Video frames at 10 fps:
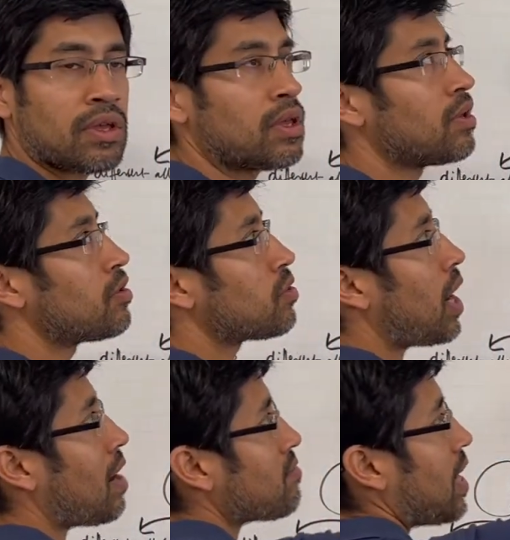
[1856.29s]
So
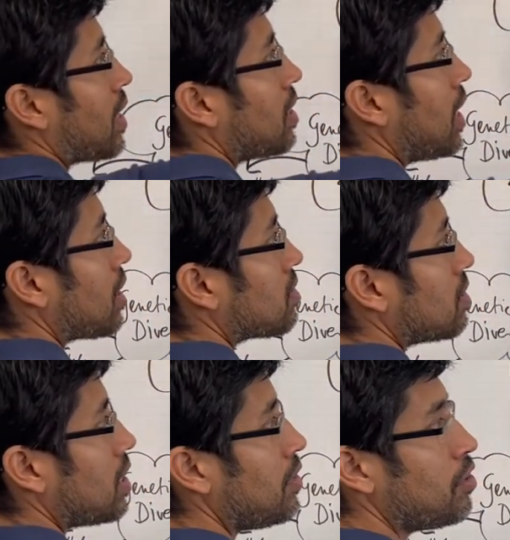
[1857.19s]
have that
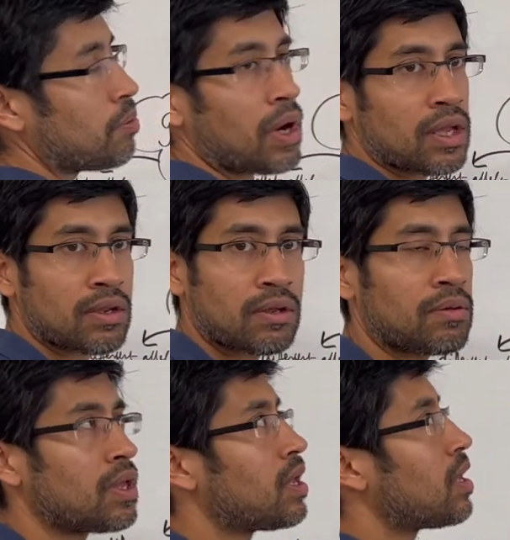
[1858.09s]
connection in your mind.
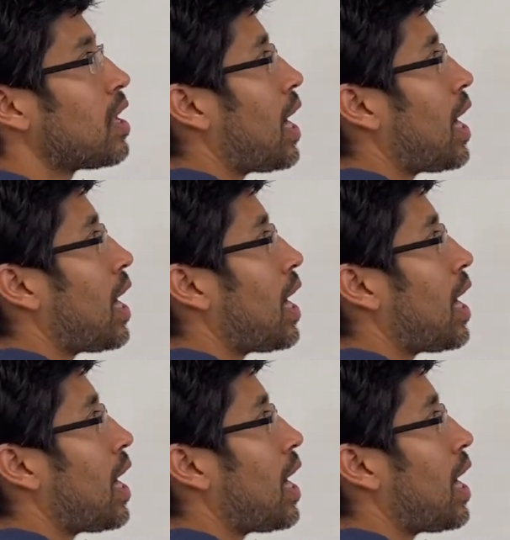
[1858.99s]
How